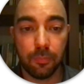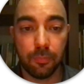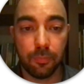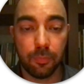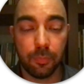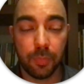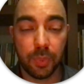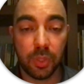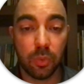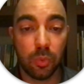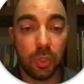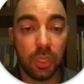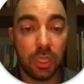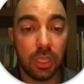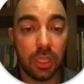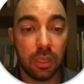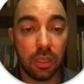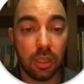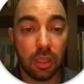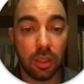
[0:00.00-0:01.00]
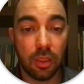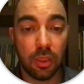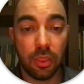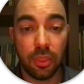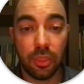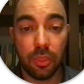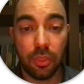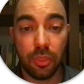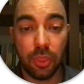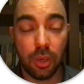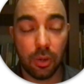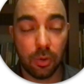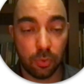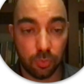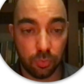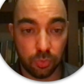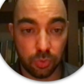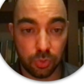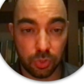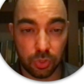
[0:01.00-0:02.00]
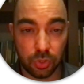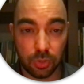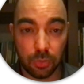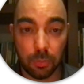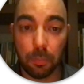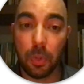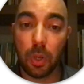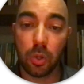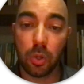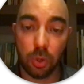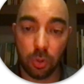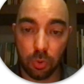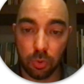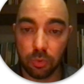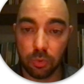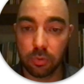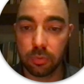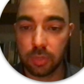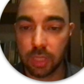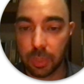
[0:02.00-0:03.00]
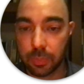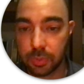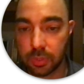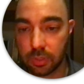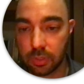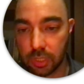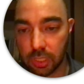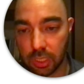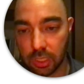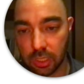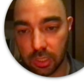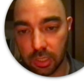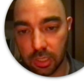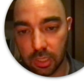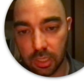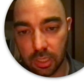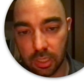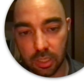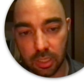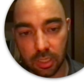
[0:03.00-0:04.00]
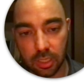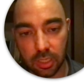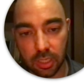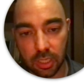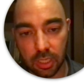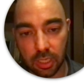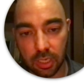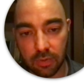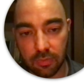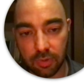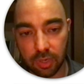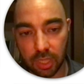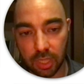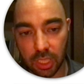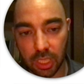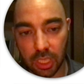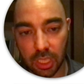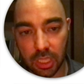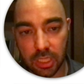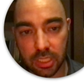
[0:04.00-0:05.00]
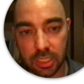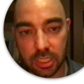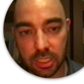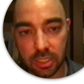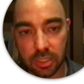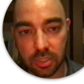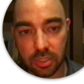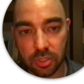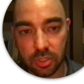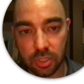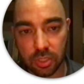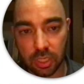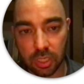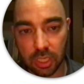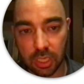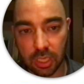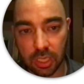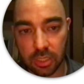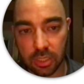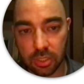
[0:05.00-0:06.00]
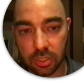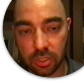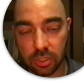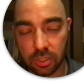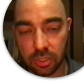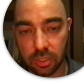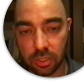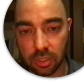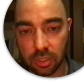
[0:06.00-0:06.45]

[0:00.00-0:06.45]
Between those, Mongo, absolutely. And everything else is, I guess,